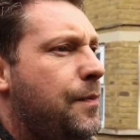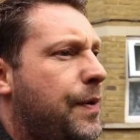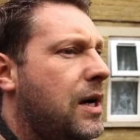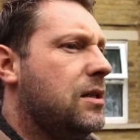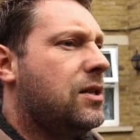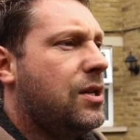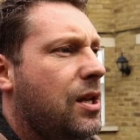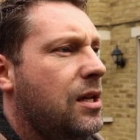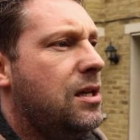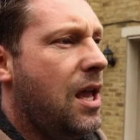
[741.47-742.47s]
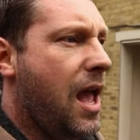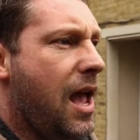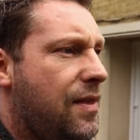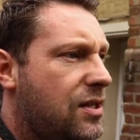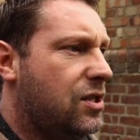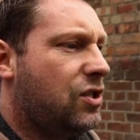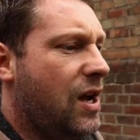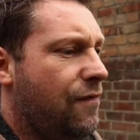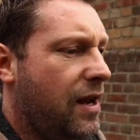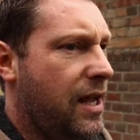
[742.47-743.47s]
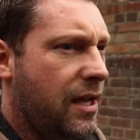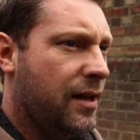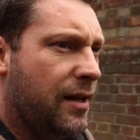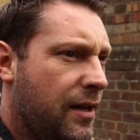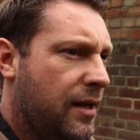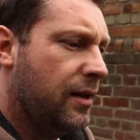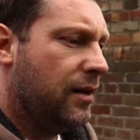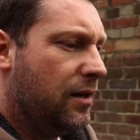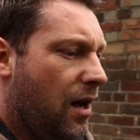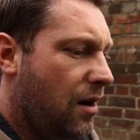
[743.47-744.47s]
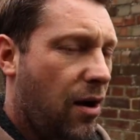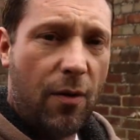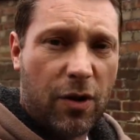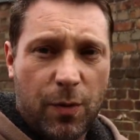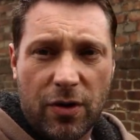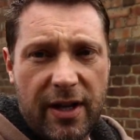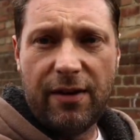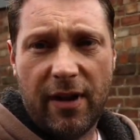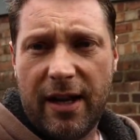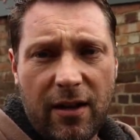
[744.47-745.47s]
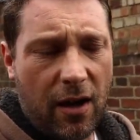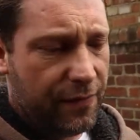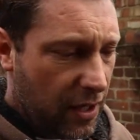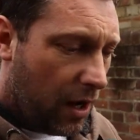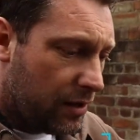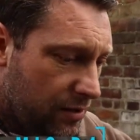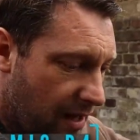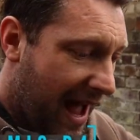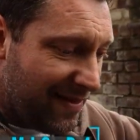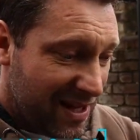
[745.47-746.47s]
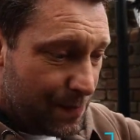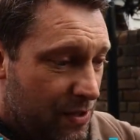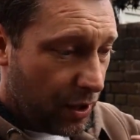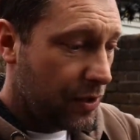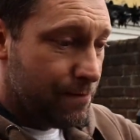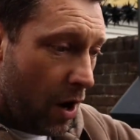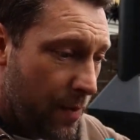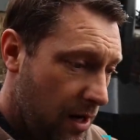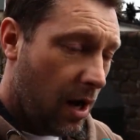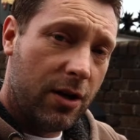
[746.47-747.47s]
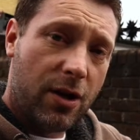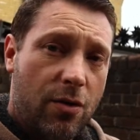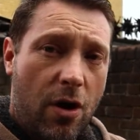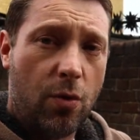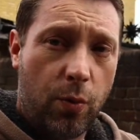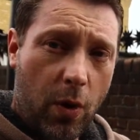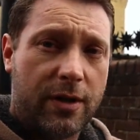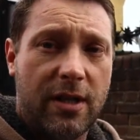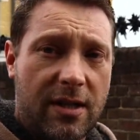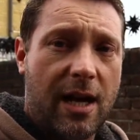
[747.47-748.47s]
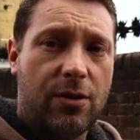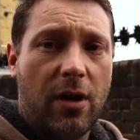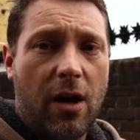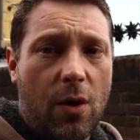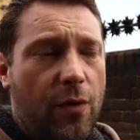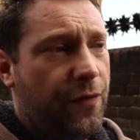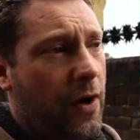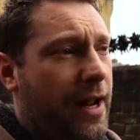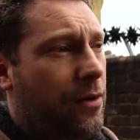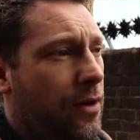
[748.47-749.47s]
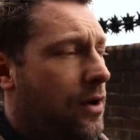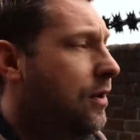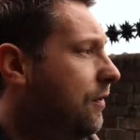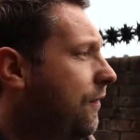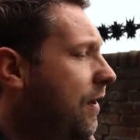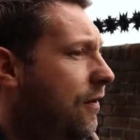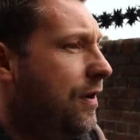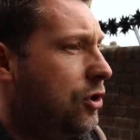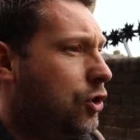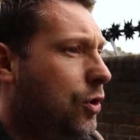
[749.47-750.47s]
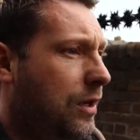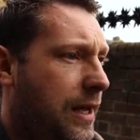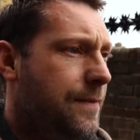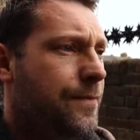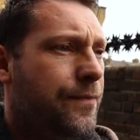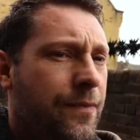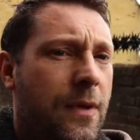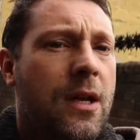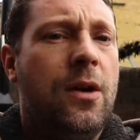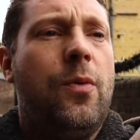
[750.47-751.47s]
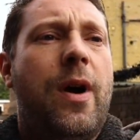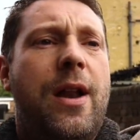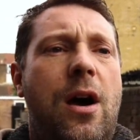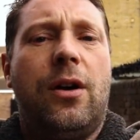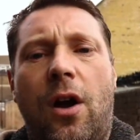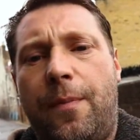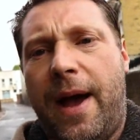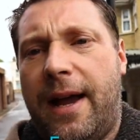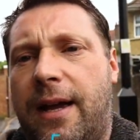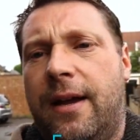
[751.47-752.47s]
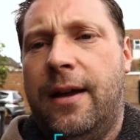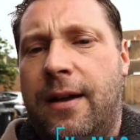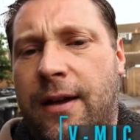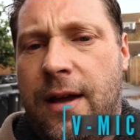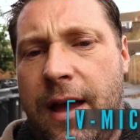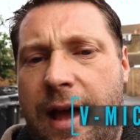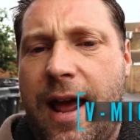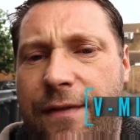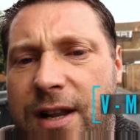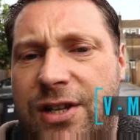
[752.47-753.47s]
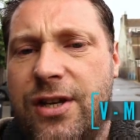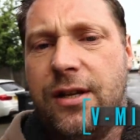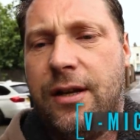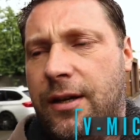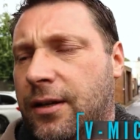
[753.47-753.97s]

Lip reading: But yeah, this is generally, I don't know what's more to say really. Like, obviously I, at this precise moment, I don't know what it sounds like. I will find out very, very shortly when I go back and have a listen